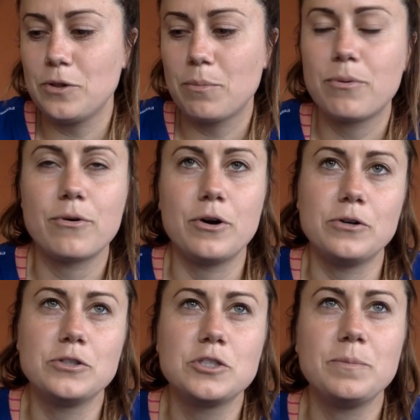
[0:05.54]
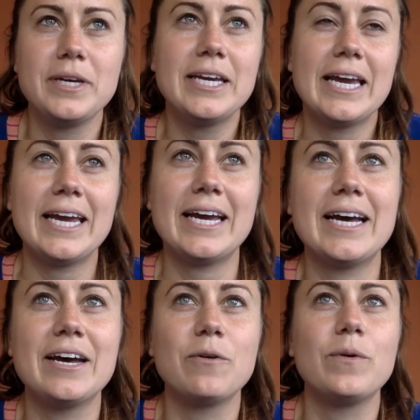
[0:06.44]
the pros
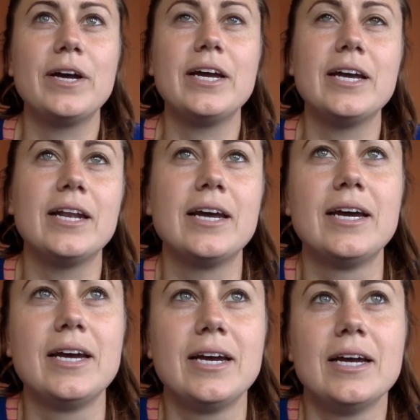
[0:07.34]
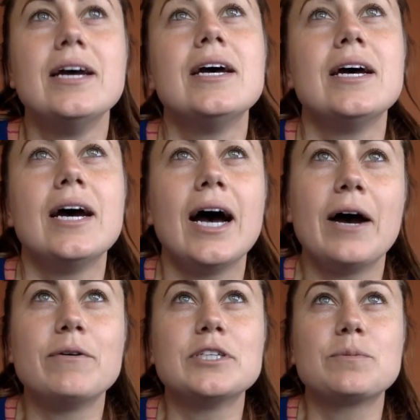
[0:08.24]
began when
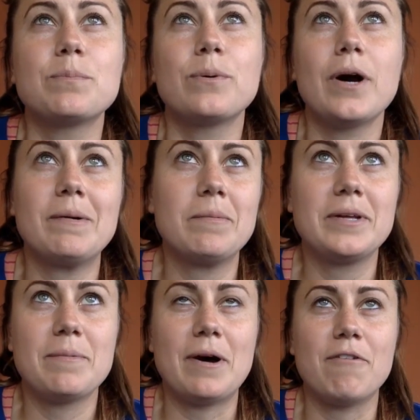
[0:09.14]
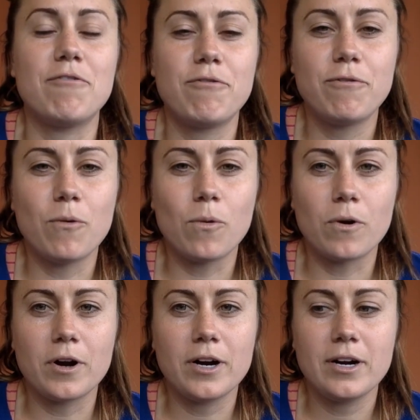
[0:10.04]
I was probably about
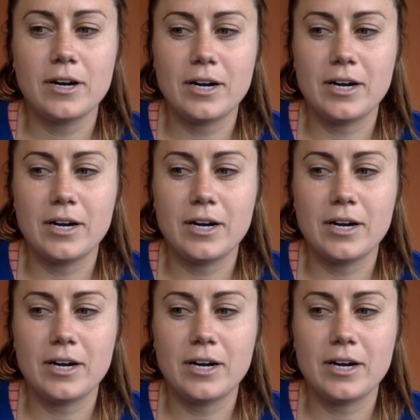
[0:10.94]
four.